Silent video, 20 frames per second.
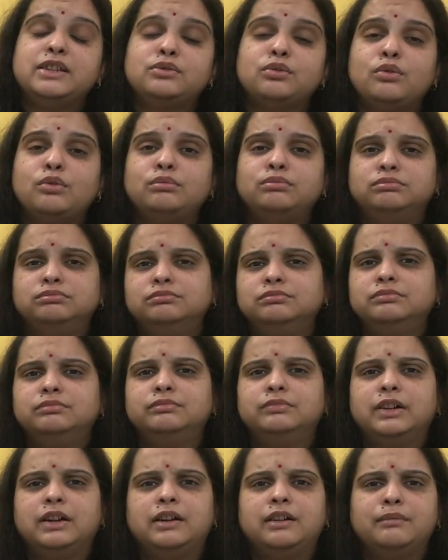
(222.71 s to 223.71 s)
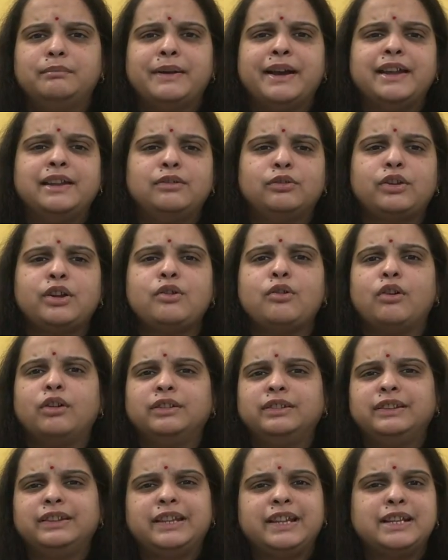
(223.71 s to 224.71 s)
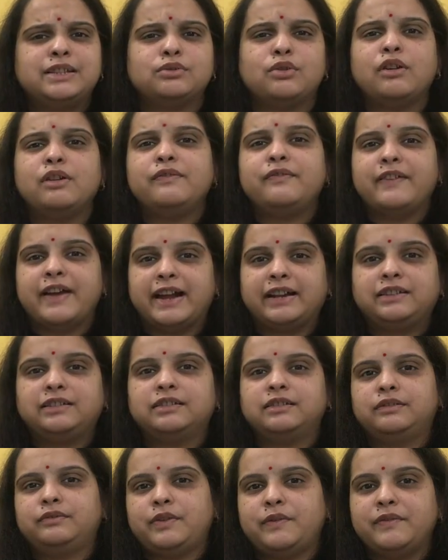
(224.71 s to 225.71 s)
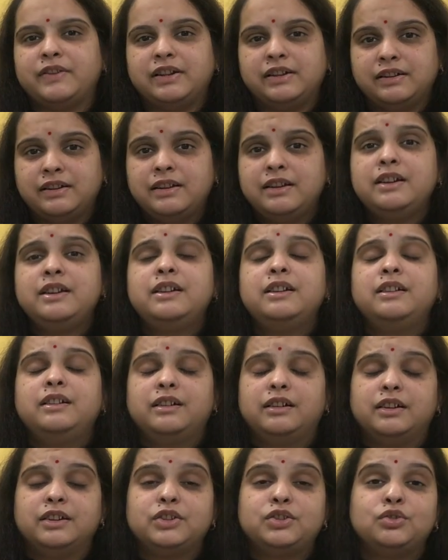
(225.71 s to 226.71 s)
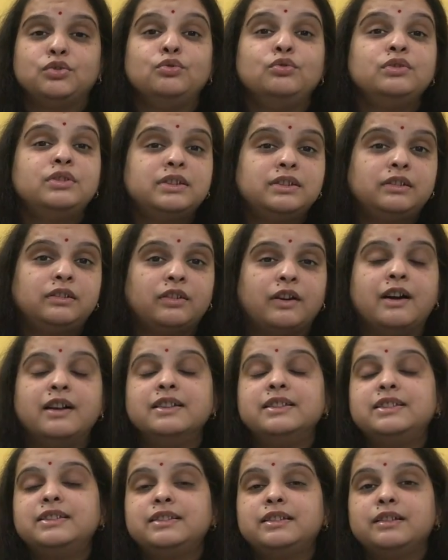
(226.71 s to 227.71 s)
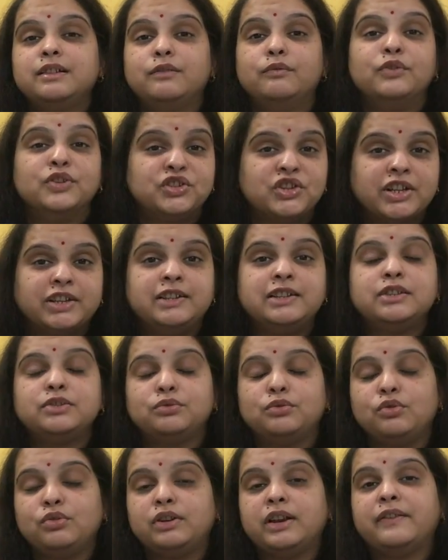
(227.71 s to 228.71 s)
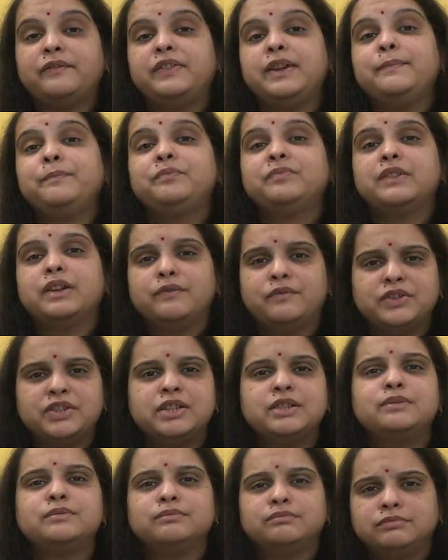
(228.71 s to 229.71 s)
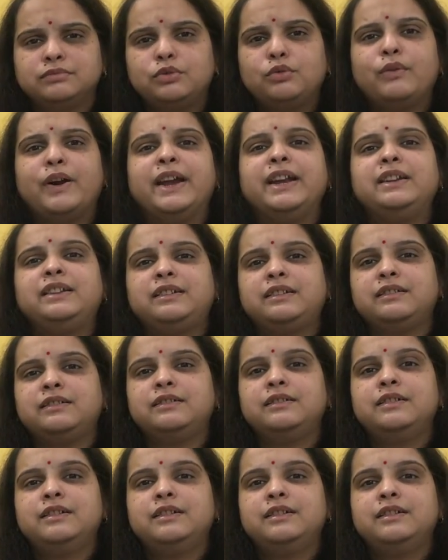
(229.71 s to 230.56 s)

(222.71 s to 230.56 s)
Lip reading: So by looking on these all factors, we will choose transvaginal sonography, which is quite